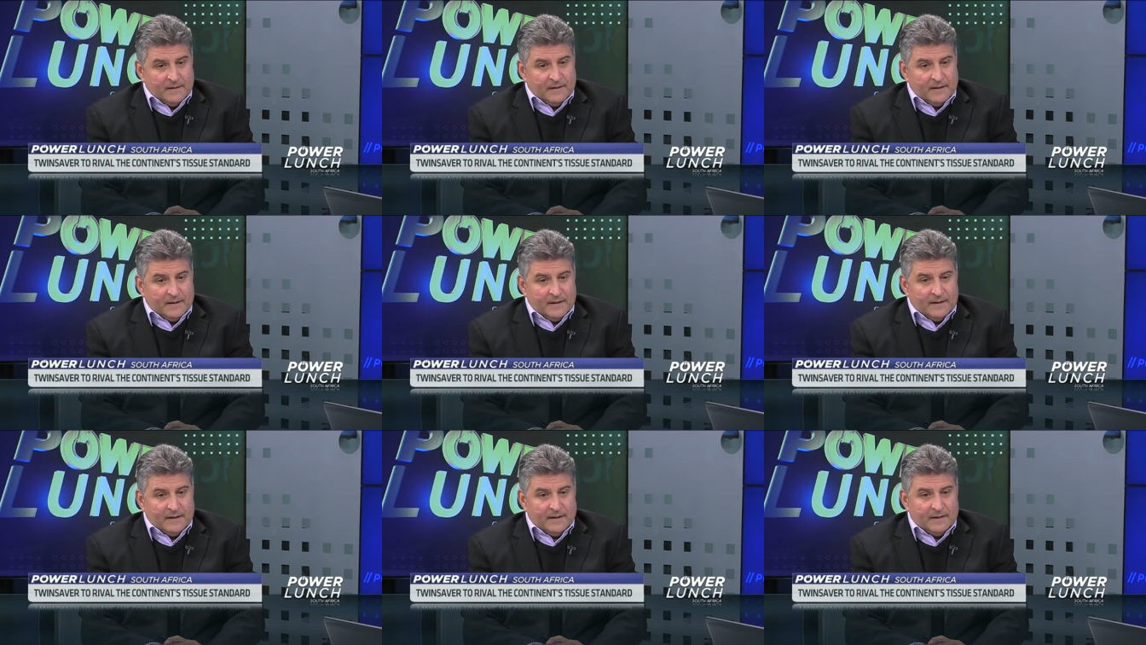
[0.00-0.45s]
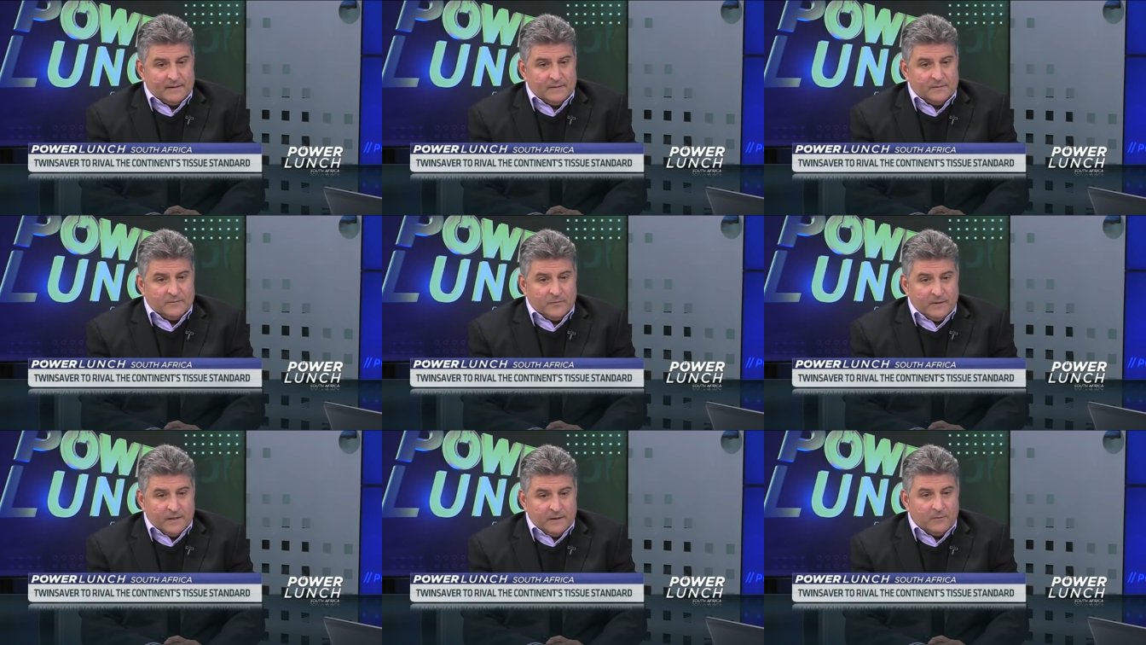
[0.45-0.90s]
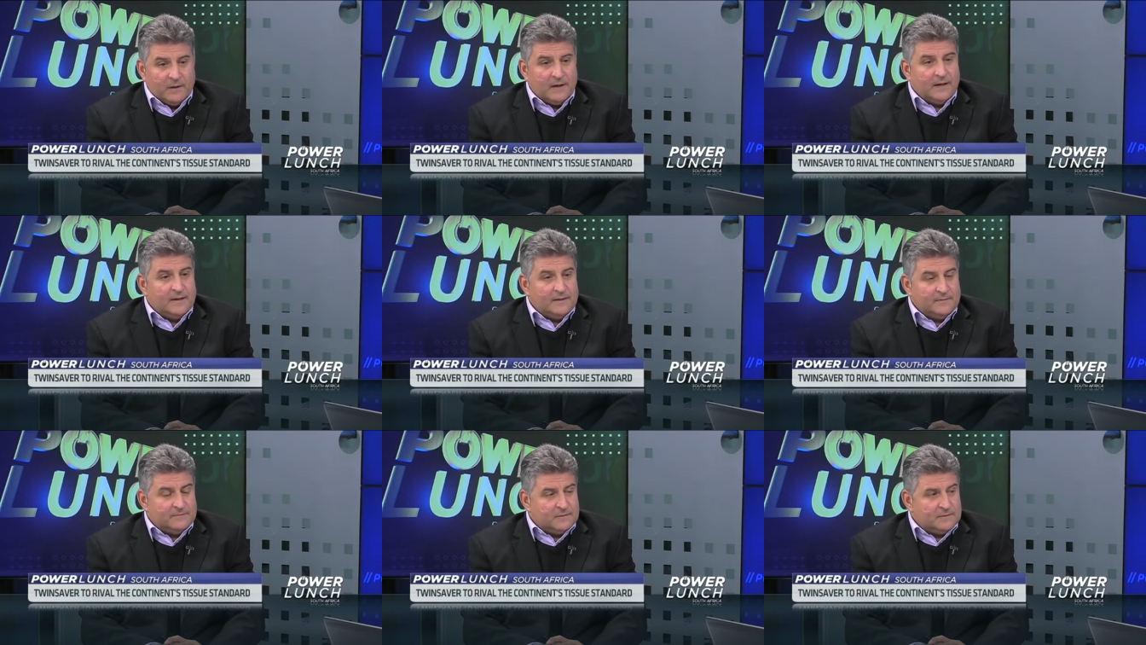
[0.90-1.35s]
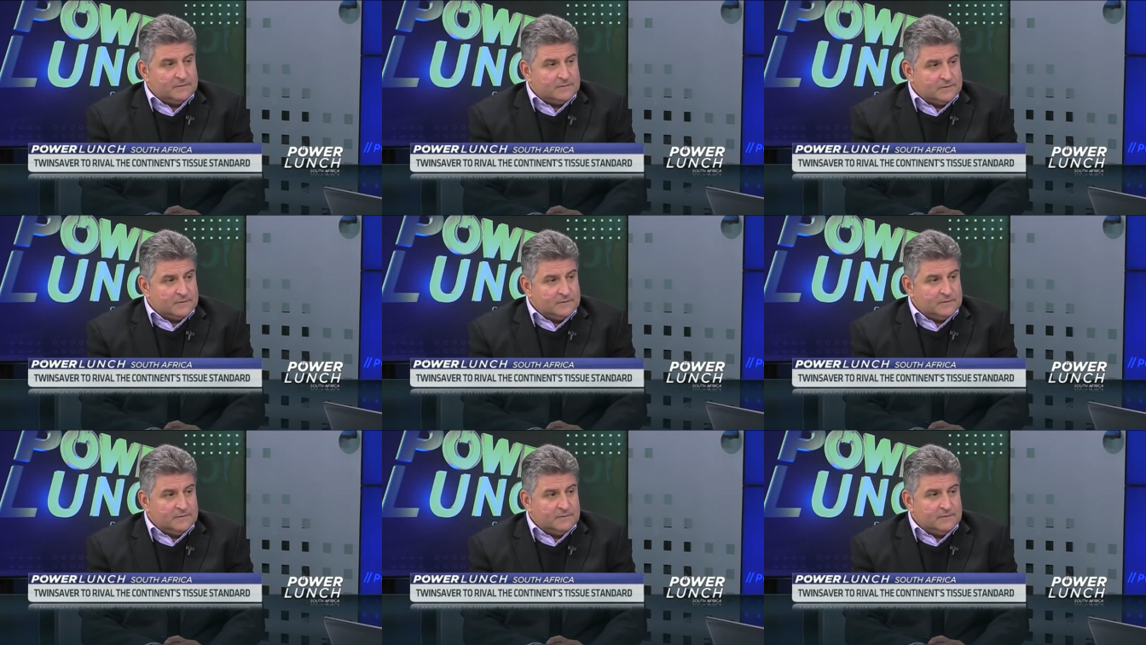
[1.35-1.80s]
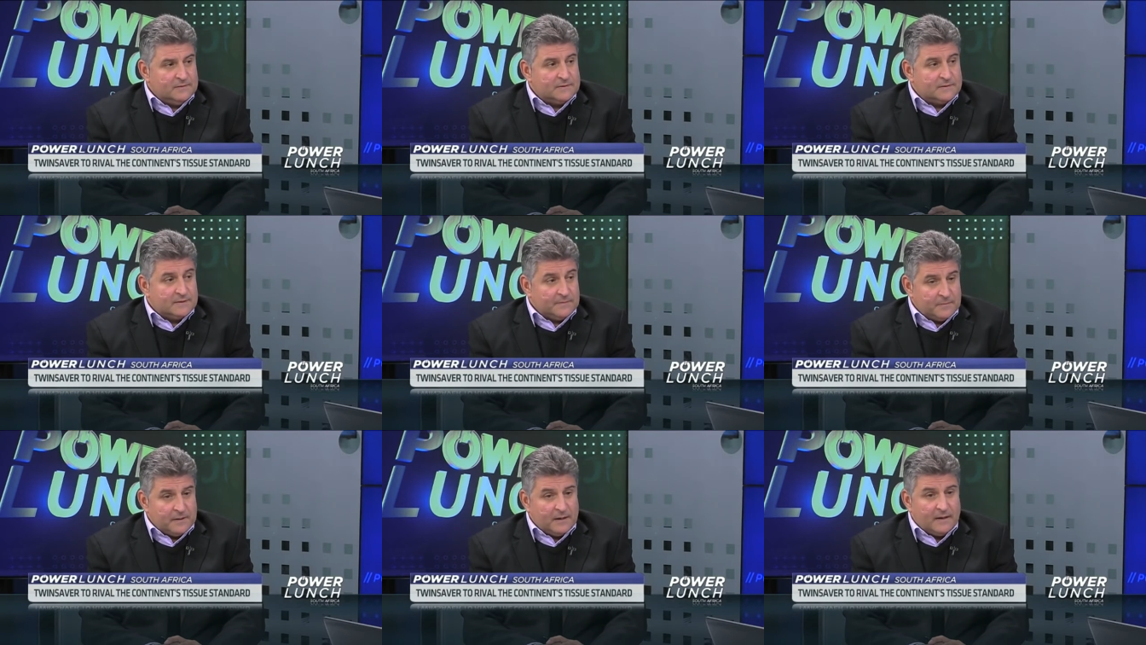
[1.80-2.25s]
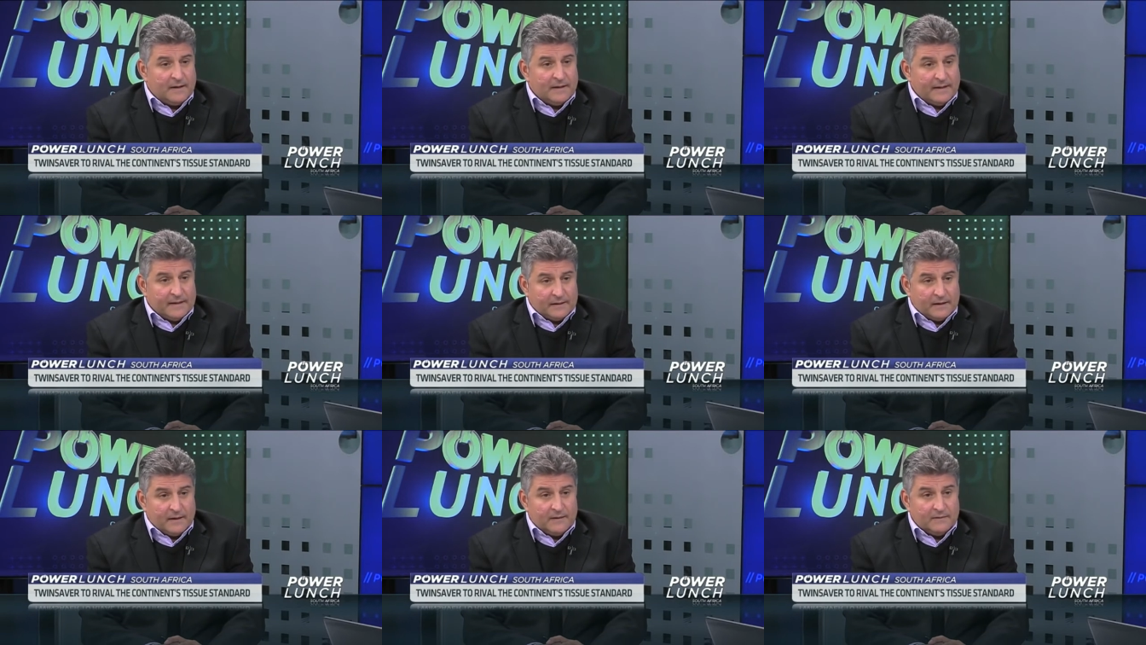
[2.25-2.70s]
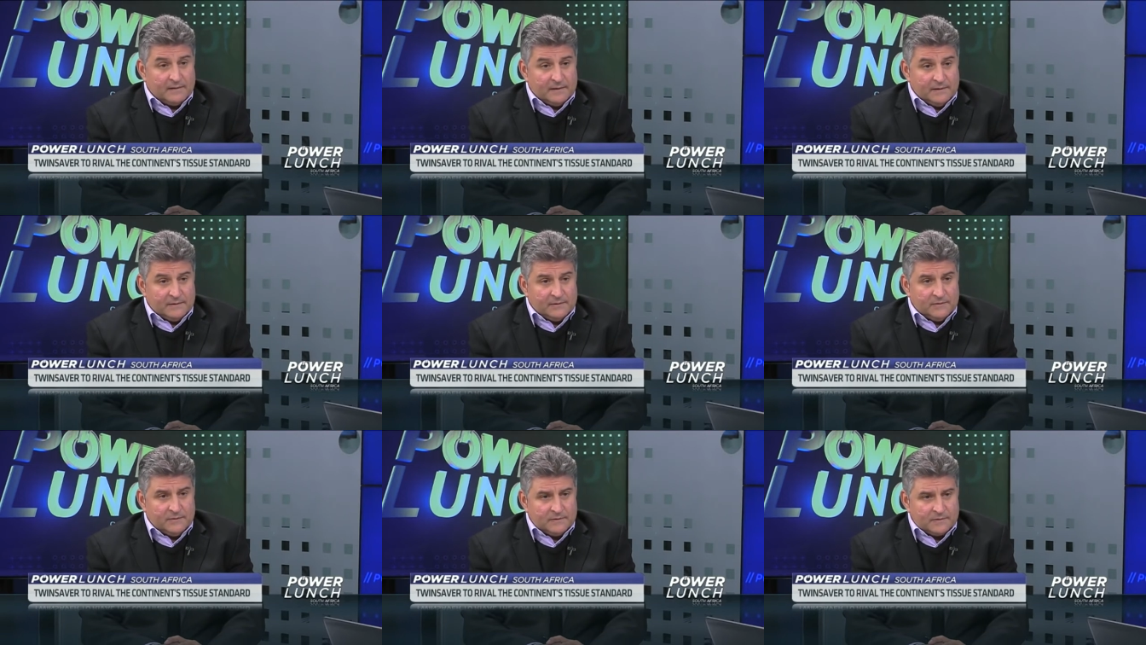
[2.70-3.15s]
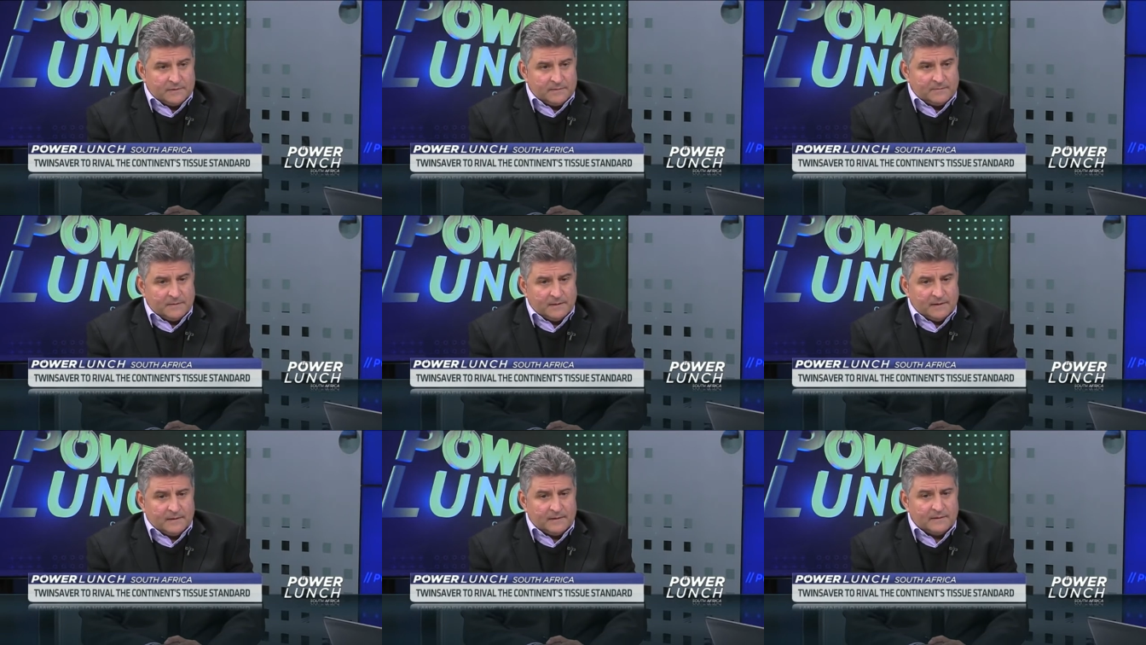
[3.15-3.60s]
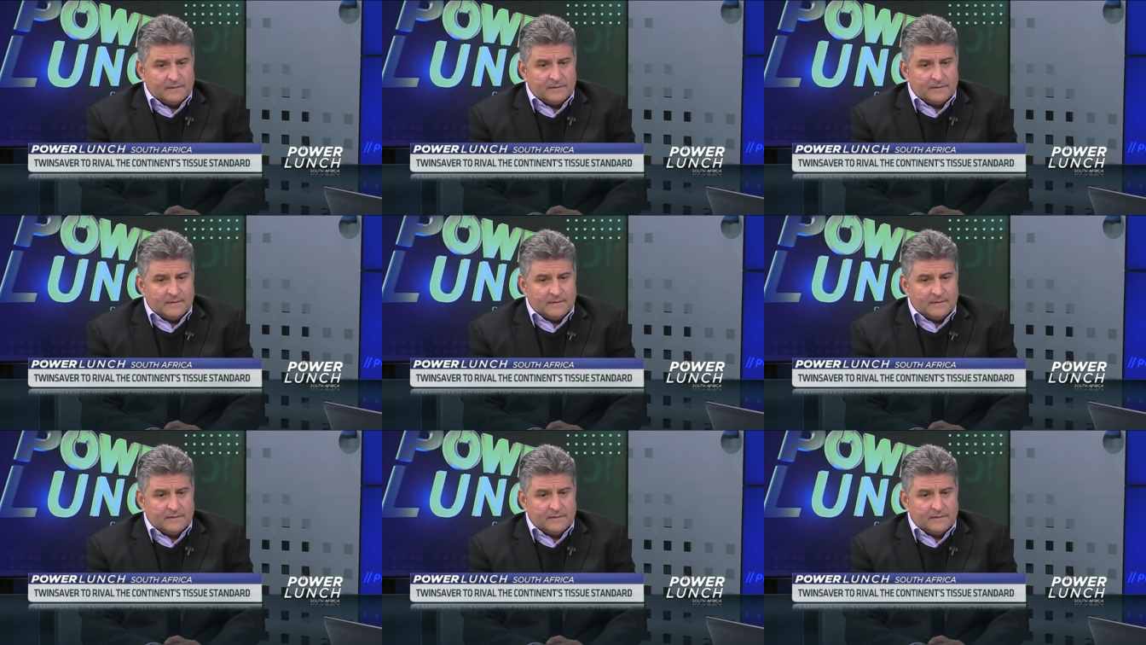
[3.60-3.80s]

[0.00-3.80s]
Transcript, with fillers: And we were able to supply, and currently do supply,